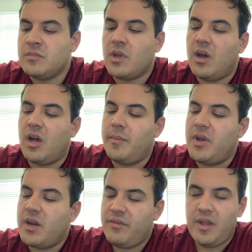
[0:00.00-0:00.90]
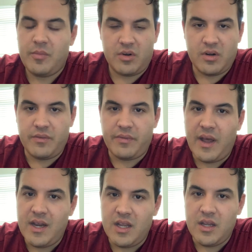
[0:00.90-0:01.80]
None of them are of
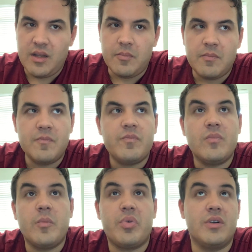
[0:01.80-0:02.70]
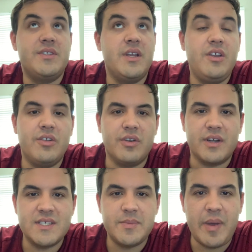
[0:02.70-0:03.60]
any particular
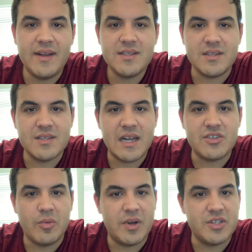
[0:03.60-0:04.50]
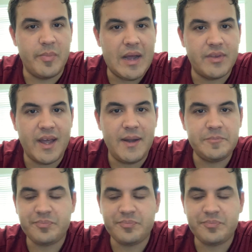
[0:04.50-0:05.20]
expense. It's not so much about that.